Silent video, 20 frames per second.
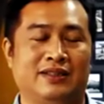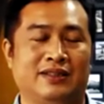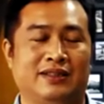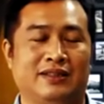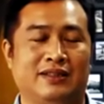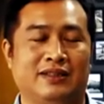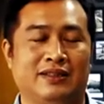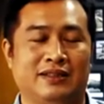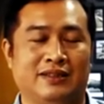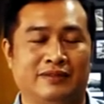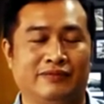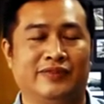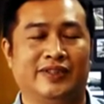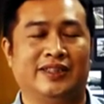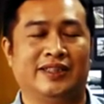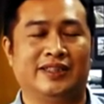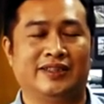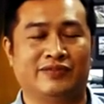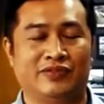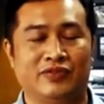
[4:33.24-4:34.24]
When
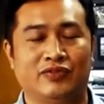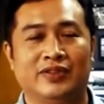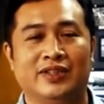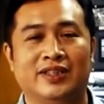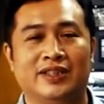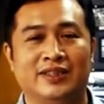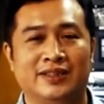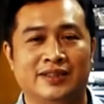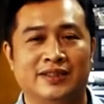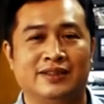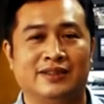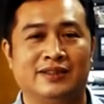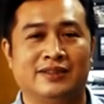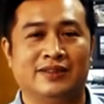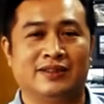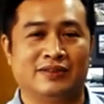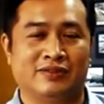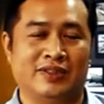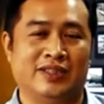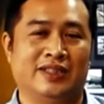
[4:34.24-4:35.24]
it comes to printing,
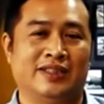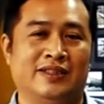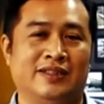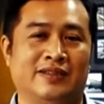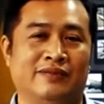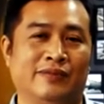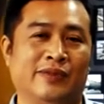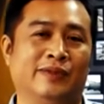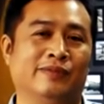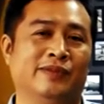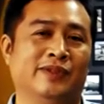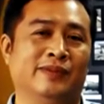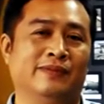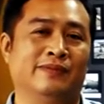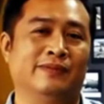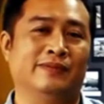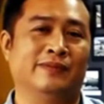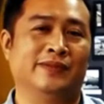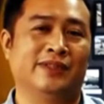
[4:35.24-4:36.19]
now here's the problem.